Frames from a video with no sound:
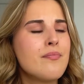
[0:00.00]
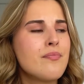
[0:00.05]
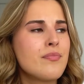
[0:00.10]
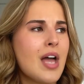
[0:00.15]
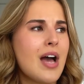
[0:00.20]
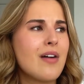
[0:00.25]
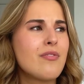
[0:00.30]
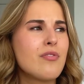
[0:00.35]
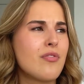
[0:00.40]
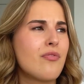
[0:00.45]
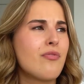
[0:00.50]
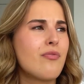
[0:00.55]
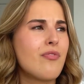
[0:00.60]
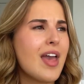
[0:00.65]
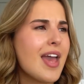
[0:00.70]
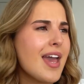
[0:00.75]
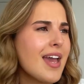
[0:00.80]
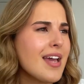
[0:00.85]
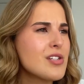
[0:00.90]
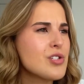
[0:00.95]
have a
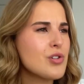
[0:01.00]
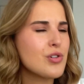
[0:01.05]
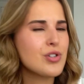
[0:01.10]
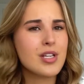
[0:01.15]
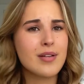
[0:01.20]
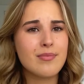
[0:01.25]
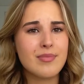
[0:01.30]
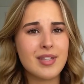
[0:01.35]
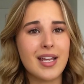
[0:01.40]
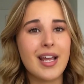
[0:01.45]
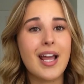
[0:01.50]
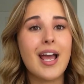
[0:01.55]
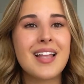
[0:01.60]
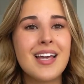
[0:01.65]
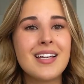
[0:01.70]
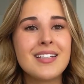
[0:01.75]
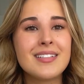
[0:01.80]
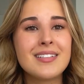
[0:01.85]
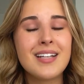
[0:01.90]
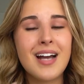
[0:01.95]
face or something.
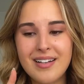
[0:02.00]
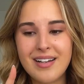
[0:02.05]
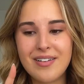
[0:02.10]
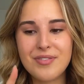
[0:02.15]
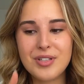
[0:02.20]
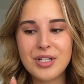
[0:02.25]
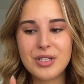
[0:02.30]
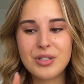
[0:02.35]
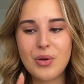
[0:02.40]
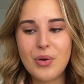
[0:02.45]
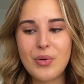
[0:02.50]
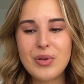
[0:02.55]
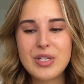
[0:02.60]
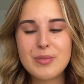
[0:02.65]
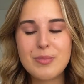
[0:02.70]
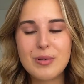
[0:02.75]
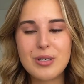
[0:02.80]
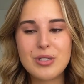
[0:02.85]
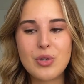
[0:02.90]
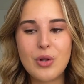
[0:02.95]
And I feel like the Holy
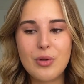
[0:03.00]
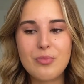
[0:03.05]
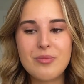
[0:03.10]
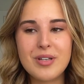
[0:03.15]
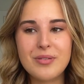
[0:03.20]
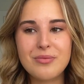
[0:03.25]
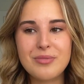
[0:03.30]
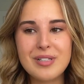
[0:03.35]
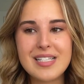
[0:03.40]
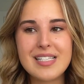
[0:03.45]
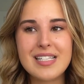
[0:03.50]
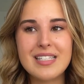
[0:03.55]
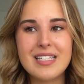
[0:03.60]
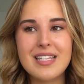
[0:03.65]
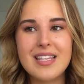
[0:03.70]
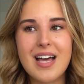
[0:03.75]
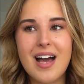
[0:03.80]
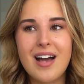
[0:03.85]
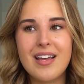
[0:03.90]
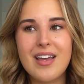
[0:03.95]
Spirit told me
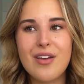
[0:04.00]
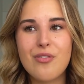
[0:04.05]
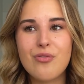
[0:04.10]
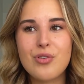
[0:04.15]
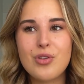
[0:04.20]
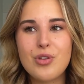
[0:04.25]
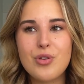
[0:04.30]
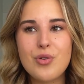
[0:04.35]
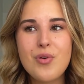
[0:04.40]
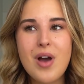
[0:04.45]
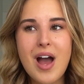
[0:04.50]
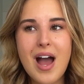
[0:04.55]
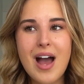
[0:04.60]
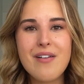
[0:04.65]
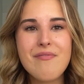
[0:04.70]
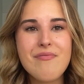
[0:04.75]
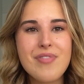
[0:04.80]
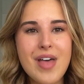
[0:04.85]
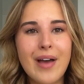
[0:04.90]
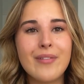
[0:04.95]
recently that if you
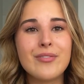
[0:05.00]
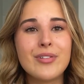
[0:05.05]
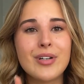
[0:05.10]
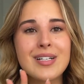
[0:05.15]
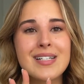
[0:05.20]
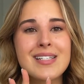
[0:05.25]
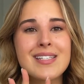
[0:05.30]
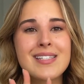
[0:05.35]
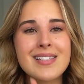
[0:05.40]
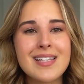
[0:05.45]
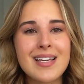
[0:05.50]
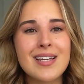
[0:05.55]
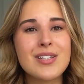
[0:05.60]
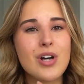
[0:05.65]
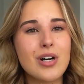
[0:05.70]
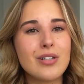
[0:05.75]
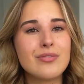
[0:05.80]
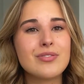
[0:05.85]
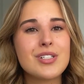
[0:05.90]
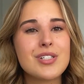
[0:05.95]
have that very
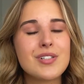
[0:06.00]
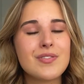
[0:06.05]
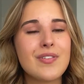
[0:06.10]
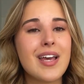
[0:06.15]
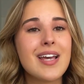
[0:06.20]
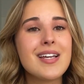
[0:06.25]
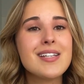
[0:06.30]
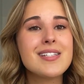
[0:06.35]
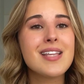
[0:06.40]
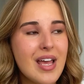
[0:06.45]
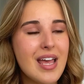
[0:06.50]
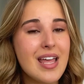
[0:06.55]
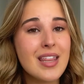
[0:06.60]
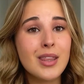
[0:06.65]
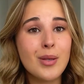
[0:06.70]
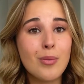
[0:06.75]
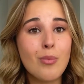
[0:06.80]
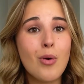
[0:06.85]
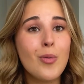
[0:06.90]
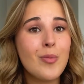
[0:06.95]
standoffish face,
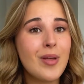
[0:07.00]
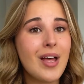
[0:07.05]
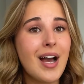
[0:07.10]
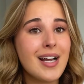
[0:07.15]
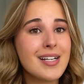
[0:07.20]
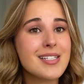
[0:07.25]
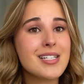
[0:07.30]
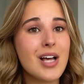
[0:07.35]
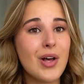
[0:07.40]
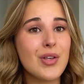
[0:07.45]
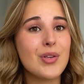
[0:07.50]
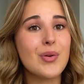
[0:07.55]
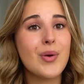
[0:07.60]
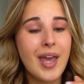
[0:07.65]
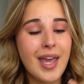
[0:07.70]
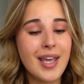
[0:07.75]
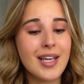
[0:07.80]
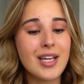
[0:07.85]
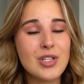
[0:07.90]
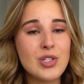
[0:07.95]
in the moment I tell you,
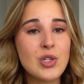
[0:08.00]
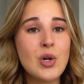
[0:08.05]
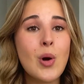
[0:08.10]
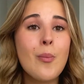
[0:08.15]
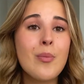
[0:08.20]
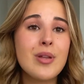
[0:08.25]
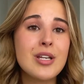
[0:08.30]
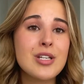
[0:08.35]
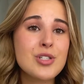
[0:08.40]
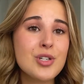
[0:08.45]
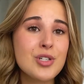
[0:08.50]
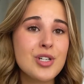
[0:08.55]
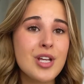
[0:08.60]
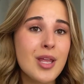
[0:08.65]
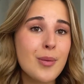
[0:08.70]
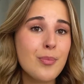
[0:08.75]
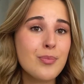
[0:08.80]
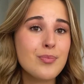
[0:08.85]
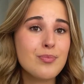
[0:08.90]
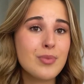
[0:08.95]
hey, can you go minister
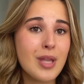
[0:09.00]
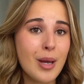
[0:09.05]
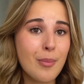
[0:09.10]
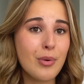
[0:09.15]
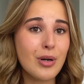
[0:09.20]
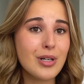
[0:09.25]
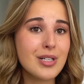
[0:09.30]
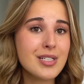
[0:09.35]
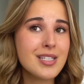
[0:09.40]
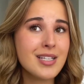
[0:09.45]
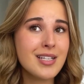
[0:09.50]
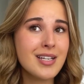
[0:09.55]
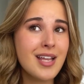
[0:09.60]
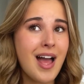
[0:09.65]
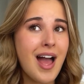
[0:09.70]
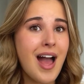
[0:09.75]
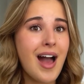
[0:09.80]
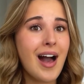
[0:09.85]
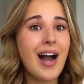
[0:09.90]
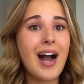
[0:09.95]
to that person?
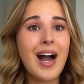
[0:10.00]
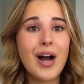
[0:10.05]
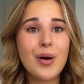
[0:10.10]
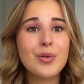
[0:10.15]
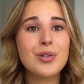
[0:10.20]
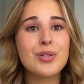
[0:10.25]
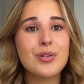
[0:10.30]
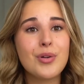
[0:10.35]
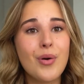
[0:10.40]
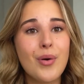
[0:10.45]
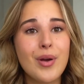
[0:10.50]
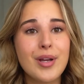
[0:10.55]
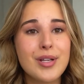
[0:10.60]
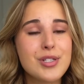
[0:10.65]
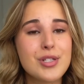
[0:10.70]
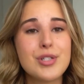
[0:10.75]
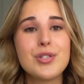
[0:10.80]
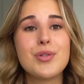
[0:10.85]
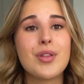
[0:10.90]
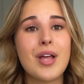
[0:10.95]
How are you going
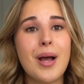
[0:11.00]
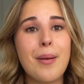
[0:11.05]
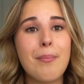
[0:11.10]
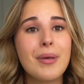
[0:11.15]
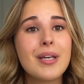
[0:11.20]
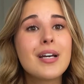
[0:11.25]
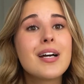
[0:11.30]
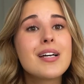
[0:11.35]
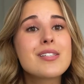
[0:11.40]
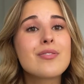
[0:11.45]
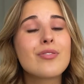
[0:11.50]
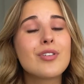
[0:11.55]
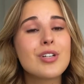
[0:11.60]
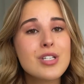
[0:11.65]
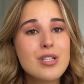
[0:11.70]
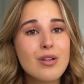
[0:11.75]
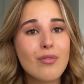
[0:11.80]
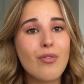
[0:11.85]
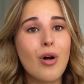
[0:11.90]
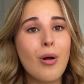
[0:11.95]
to do that? Because
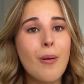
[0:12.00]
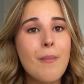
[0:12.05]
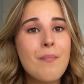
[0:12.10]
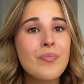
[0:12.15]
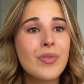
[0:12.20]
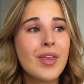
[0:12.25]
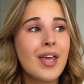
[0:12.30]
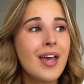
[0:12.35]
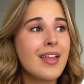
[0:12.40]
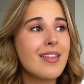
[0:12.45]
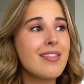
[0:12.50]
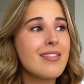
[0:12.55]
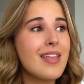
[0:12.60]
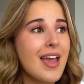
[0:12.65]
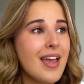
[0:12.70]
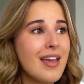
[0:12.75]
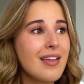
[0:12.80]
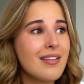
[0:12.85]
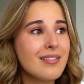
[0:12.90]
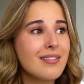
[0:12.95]
first of all,
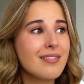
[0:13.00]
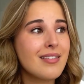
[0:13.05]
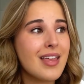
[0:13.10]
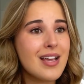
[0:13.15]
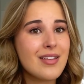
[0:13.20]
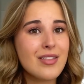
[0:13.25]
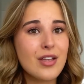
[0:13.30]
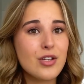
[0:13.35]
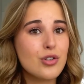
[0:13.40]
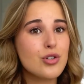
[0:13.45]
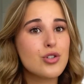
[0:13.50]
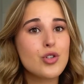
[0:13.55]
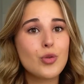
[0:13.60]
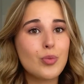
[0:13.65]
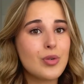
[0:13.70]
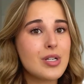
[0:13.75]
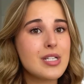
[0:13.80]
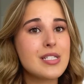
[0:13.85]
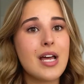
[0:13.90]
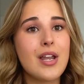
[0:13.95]
they think that you're
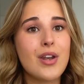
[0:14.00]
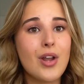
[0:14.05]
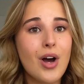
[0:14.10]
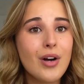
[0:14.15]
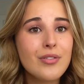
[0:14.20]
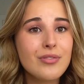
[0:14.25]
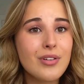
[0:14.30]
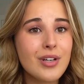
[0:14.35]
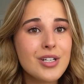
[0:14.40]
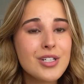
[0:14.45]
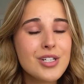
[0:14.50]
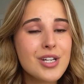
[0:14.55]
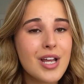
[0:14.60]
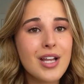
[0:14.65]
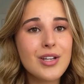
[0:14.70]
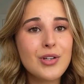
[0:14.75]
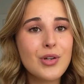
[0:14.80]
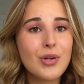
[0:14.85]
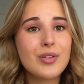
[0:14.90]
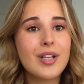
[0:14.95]
super standoffish
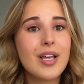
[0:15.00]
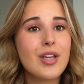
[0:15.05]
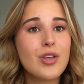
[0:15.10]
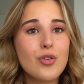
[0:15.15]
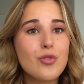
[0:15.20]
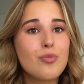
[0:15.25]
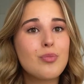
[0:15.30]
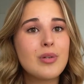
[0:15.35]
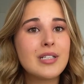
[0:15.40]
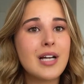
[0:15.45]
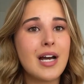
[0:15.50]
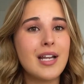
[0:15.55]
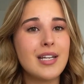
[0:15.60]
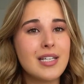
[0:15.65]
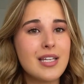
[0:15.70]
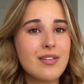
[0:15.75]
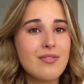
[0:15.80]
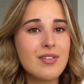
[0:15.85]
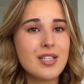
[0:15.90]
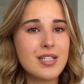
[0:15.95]
and you're you've been kind
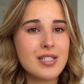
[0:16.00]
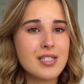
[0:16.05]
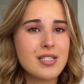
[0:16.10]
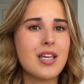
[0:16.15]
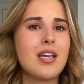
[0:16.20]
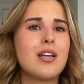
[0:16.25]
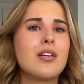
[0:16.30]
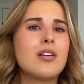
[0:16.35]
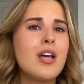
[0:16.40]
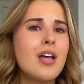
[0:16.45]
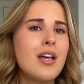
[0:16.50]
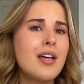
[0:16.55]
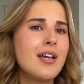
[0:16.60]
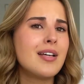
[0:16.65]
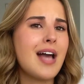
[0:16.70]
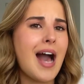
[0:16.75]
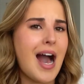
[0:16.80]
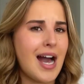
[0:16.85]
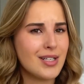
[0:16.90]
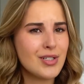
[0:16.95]
of giving this
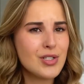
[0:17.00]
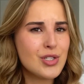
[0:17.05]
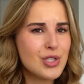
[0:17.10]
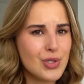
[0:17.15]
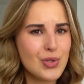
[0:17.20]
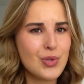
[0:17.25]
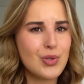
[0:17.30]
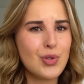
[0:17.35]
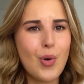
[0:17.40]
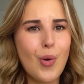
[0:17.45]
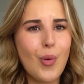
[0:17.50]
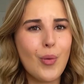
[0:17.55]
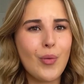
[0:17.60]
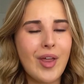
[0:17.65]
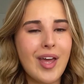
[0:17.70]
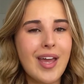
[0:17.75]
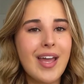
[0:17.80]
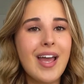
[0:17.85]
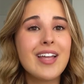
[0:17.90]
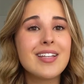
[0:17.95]
attitude the whole
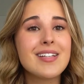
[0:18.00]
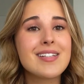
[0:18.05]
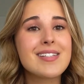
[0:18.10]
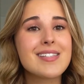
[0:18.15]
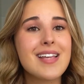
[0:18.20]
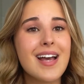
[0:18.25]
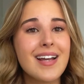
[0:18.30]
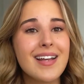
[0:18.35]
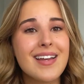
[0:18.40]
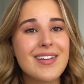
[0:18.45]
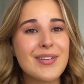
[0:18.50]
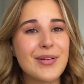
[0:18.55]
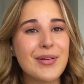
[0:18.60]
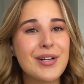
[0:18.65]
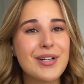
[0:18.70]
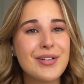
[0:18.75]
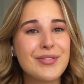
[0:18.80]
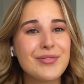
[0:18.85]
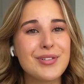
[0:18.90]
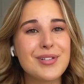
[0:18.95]
night. And then second, you're
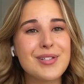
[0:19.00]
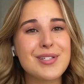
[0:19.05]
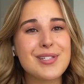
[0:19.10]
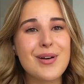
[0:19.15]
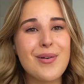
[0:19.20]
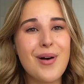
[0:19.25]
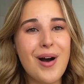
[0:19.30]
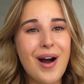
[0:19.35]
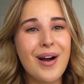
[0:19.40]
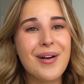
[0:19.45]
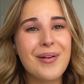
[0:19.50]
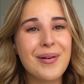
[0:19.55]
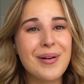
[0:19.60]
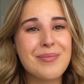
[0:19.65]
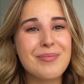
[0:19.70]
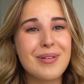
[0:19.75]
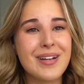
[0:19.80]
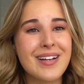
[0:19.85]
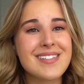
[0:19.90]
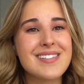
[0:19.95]
going to feel so
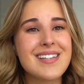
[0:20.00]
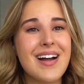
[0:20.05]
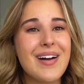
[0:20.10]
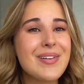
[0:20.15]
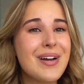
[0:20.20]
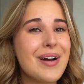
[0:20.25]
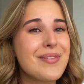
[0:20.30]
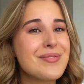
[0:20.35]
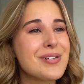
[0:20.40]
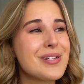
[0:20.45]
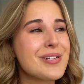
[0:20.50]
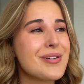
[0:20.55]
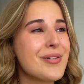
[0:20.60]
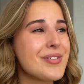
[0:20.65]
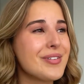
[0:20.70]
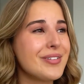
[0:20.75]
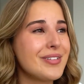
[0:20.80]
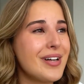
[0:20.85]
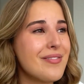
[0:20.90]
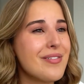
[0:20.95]
awkward because now you have to show
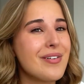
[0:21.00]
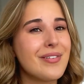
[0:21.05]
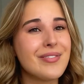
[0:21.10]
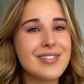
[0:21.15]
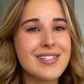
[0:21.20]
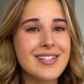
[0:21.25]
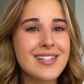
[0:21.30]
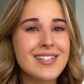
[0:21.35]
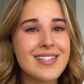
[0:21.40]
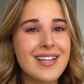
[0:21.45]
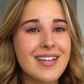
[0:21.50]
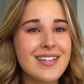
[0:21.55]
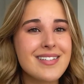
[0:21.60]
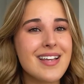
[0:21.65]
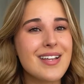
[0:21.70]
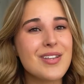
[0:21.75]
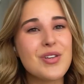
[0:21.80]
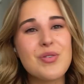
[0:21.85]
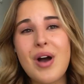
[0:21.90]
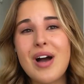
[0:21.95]
the love of Jesus,
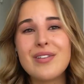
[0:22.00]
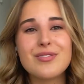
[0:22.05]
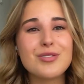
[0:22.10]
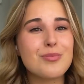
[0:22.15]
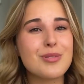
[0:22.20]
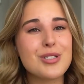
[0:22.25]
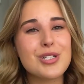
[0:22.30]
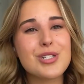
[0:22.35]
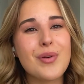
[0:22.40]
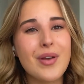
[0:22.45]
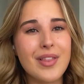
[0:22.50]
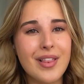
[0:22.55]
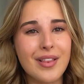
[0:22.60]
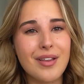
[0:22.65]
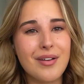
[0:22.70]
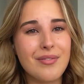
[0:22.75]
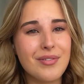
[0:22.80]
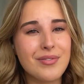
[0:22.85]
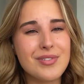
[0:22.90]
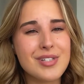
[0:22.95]
and you haven't been showing the
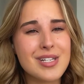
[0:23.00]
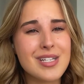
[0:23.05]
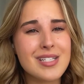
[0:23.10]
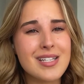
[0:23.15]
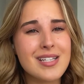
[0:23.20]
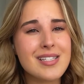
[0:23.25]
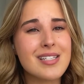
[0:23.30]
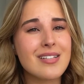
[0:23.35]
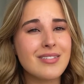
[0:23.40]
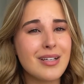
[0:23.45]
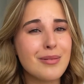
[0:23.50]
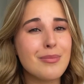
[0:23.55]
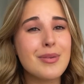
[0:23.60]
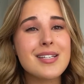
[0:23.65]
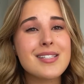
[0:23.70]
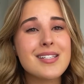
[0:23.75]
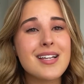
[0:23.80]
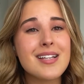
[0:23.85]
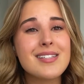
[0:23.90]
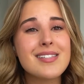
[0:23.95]
love of Jesus, if that
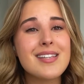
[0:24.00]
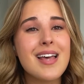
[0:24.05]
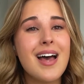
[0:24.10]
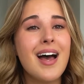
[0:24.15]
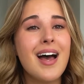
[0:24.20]
makes sense.